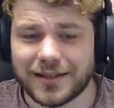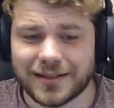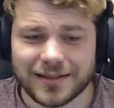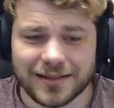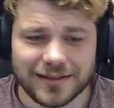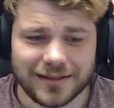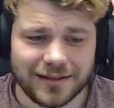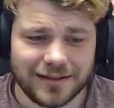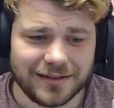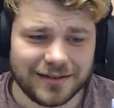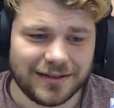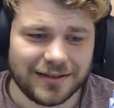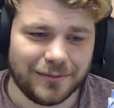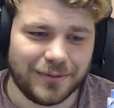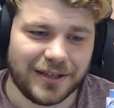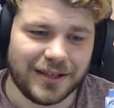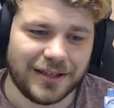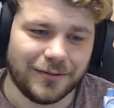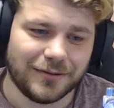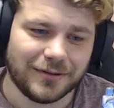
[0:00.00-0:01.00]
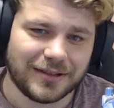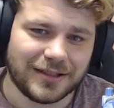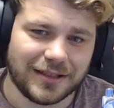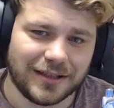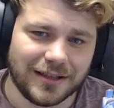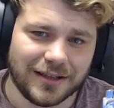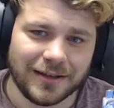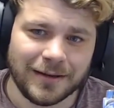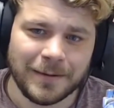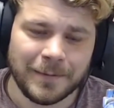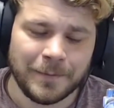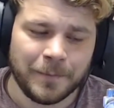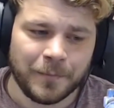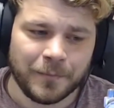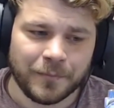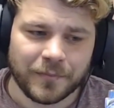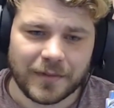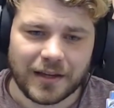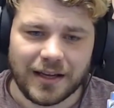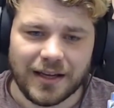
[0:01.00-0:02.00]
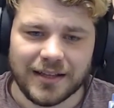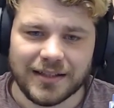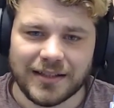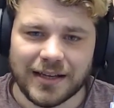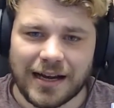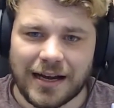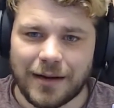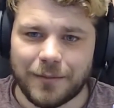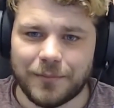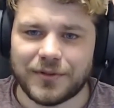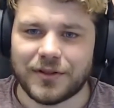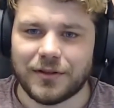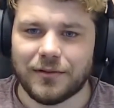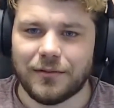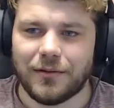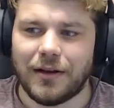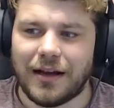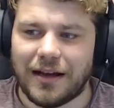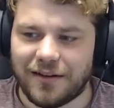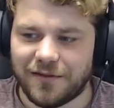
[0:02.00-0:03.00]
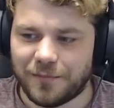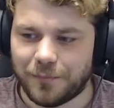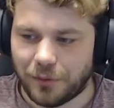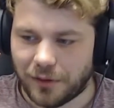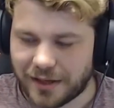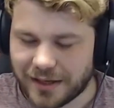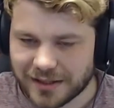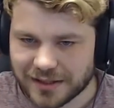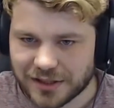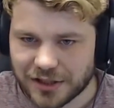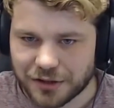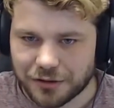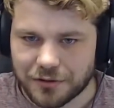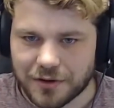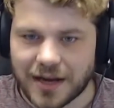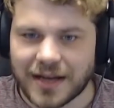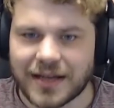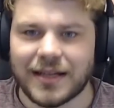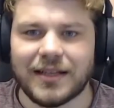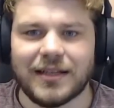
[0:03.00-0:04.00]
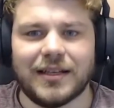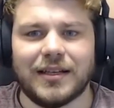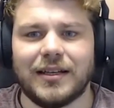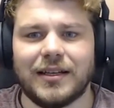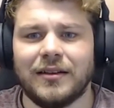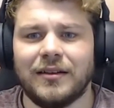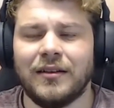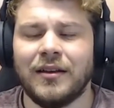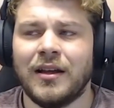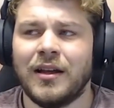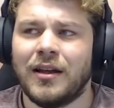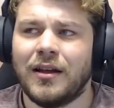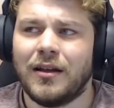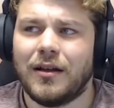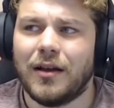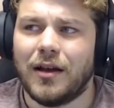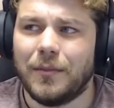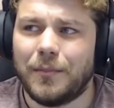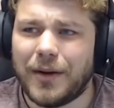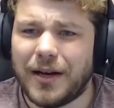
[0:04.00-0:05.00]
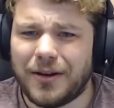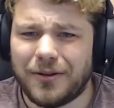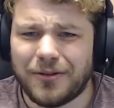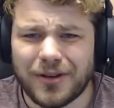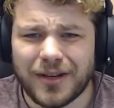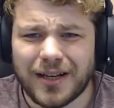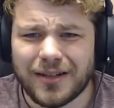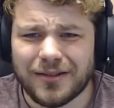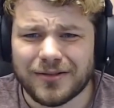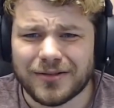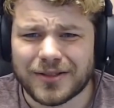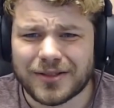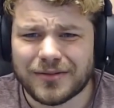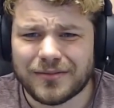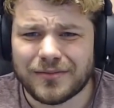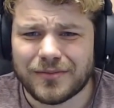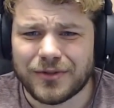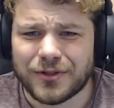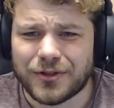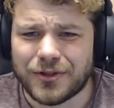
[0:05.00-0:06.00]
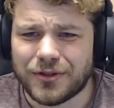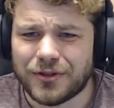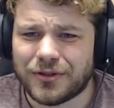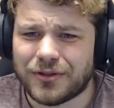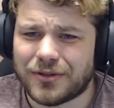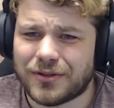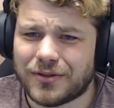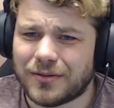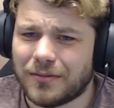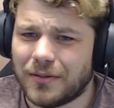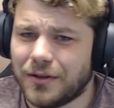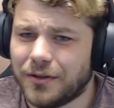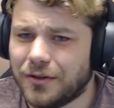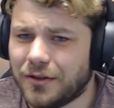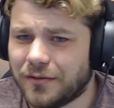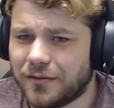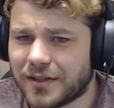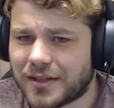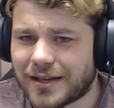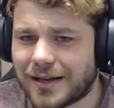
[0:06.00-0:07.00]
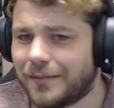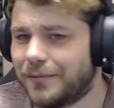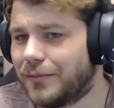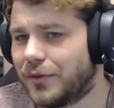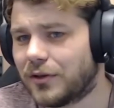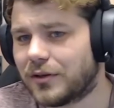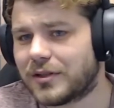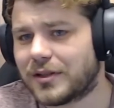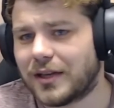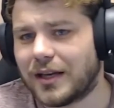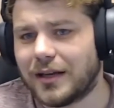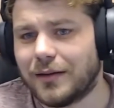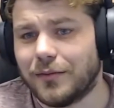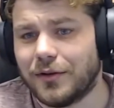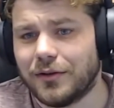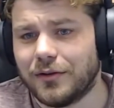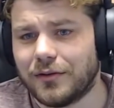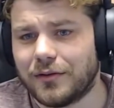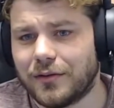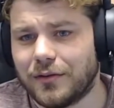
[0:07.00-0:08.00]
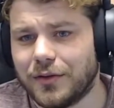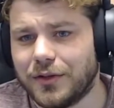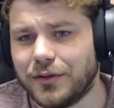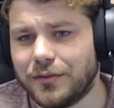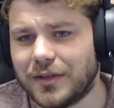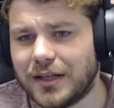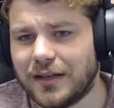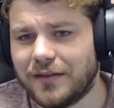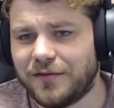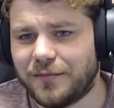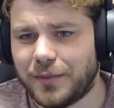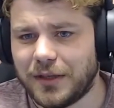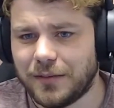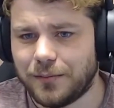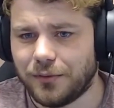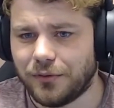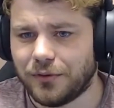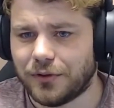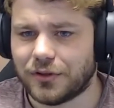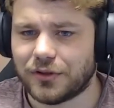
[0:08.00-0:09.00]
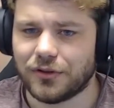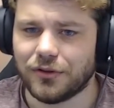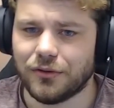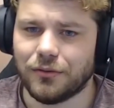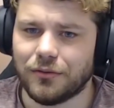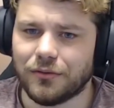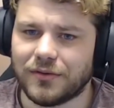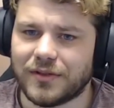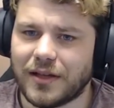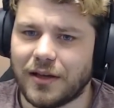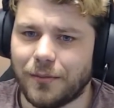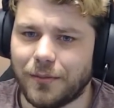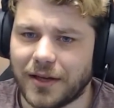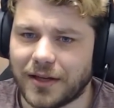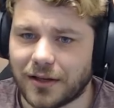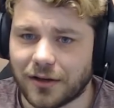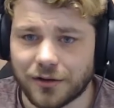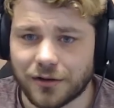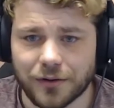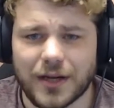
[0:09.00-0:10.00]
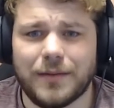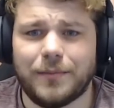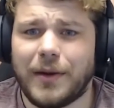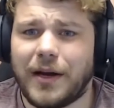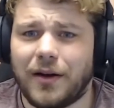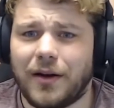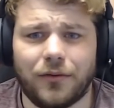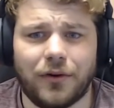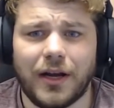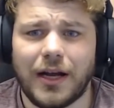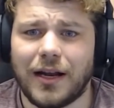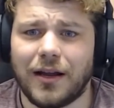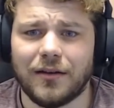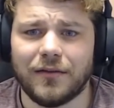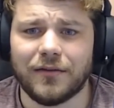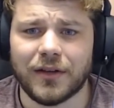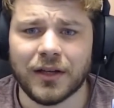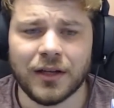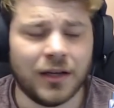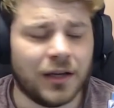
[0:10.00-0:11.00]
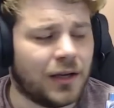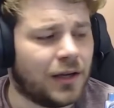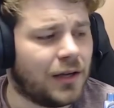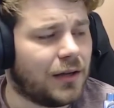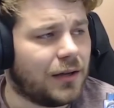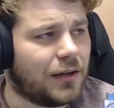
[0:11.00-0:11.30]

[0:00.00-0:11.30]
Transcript: It's designed to be able to adapt and have players creating it, and a battle royale's just another sandbox game, and you give people the tools, they'll make a great battle royale out of it.